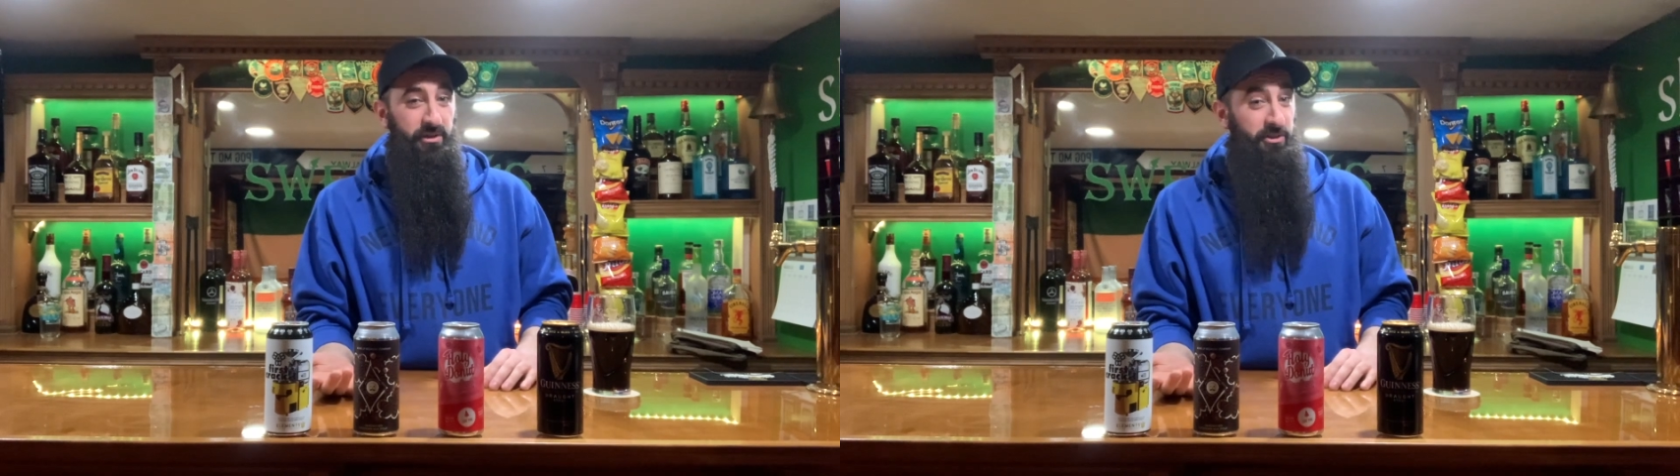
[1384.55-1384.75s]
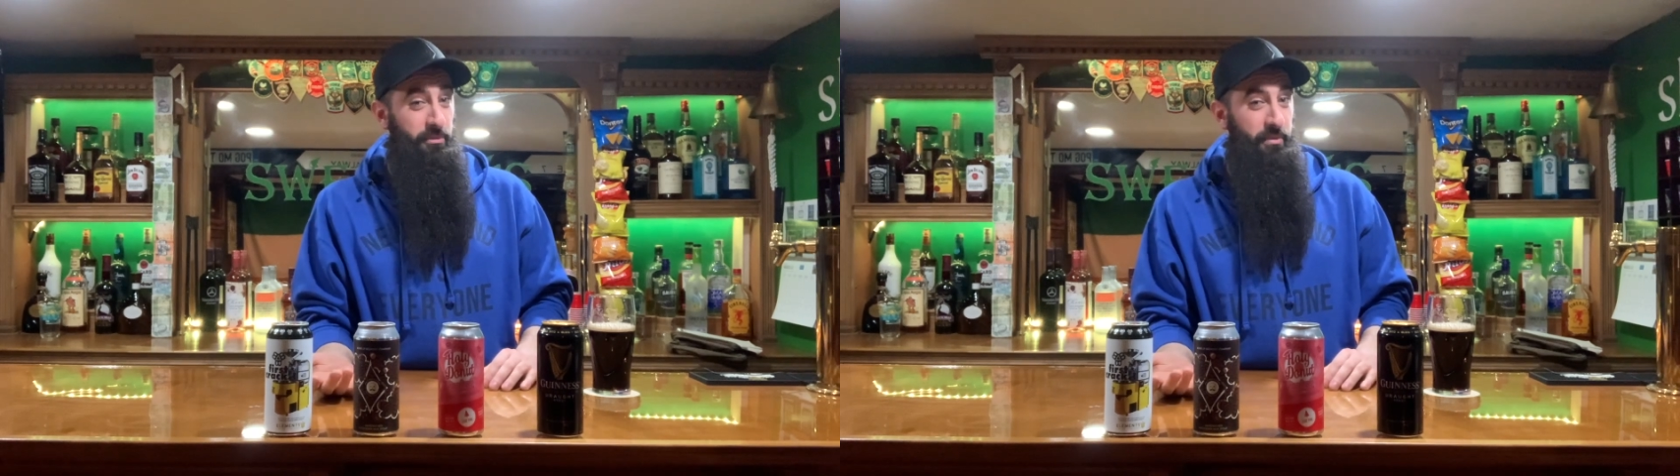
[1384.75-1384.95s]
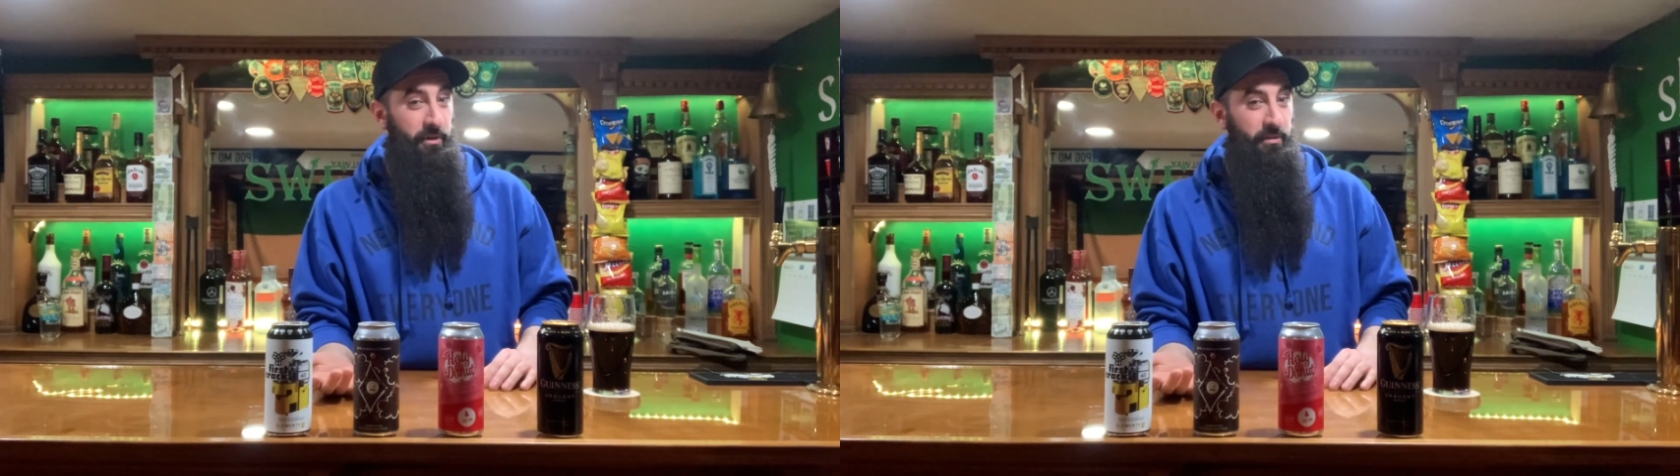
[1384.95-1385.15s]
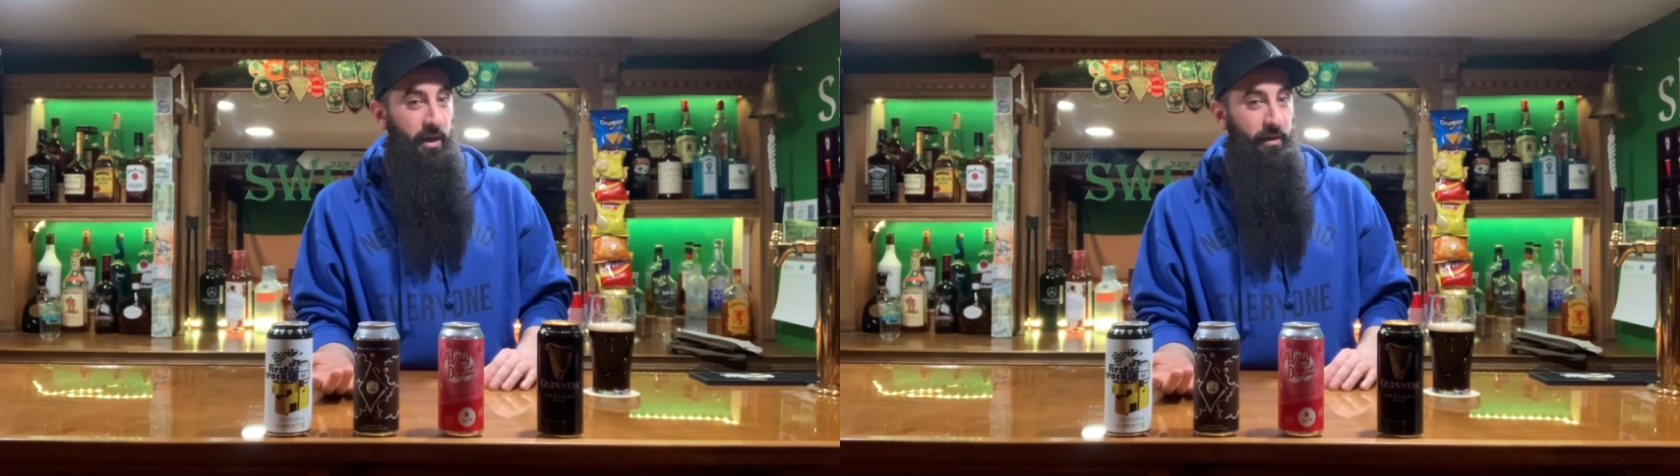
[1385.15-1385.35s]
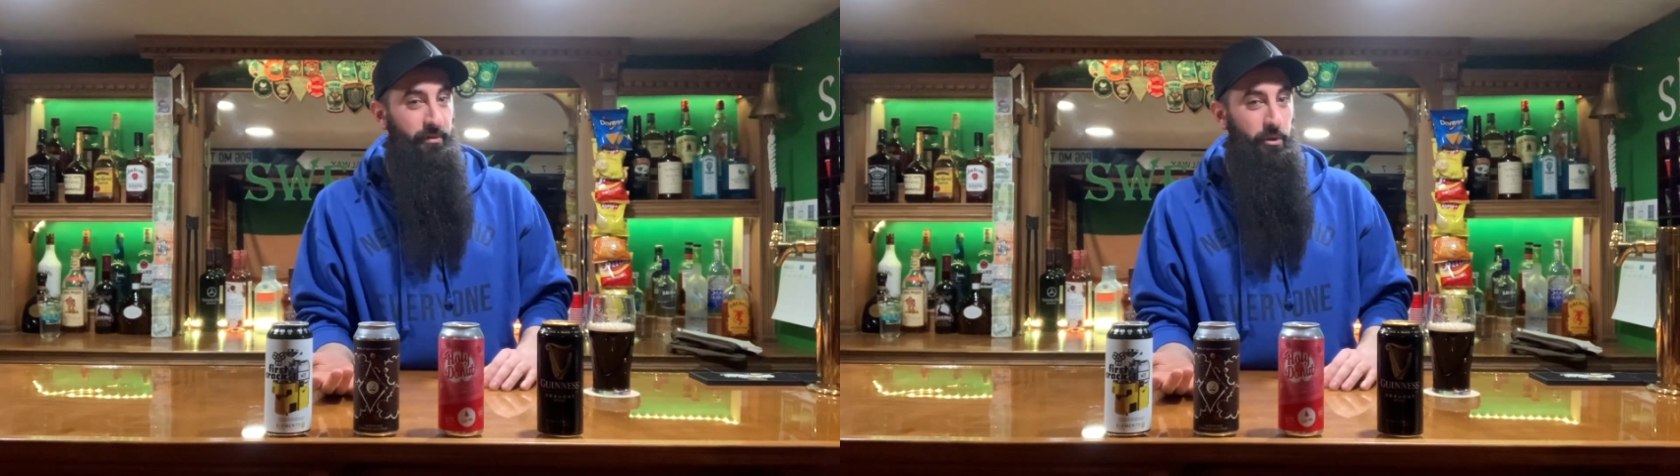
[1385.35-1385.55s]
a sipping,
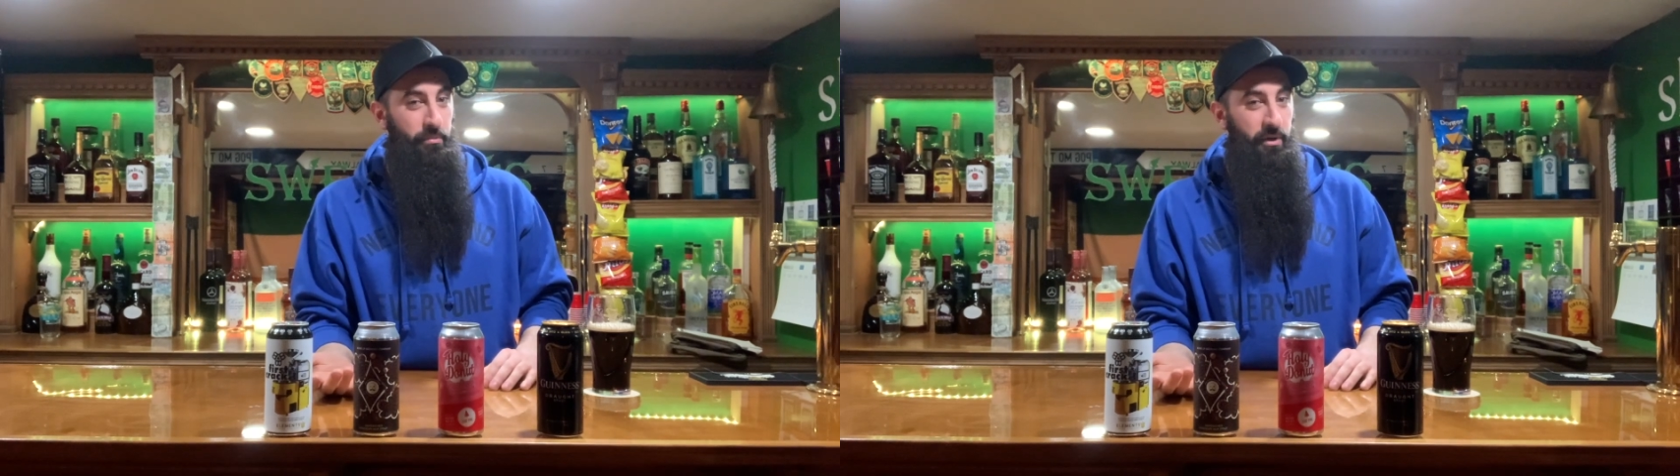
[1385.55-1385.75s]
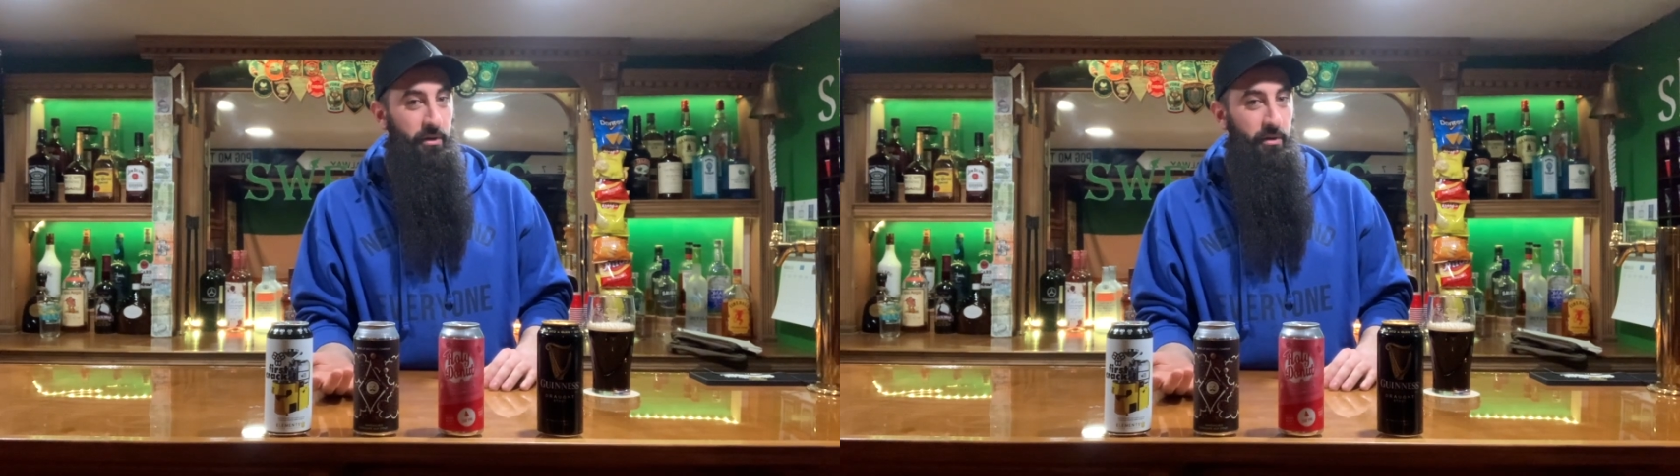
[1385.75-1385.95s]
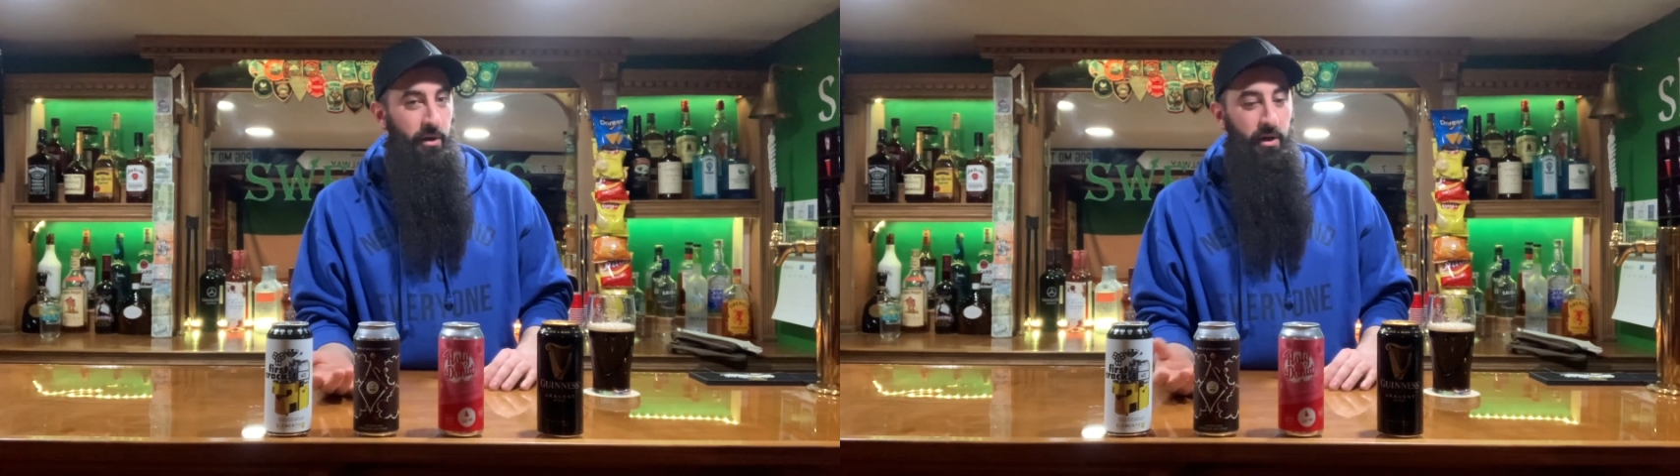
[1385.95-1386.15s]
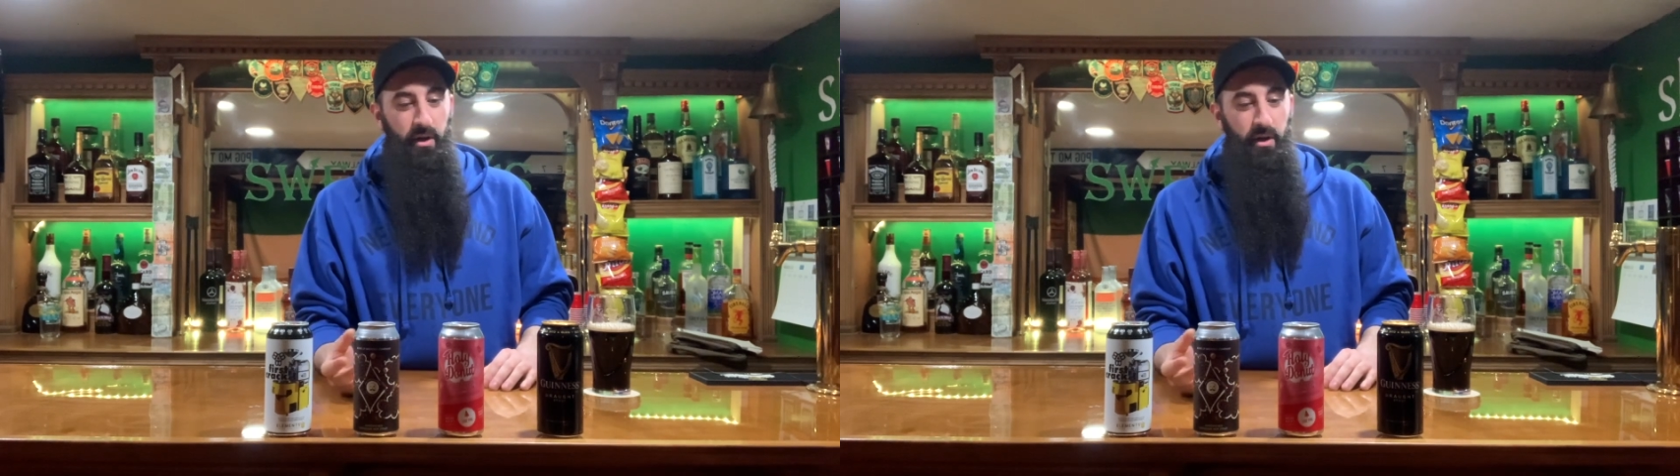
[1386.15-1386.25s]
heavier beer.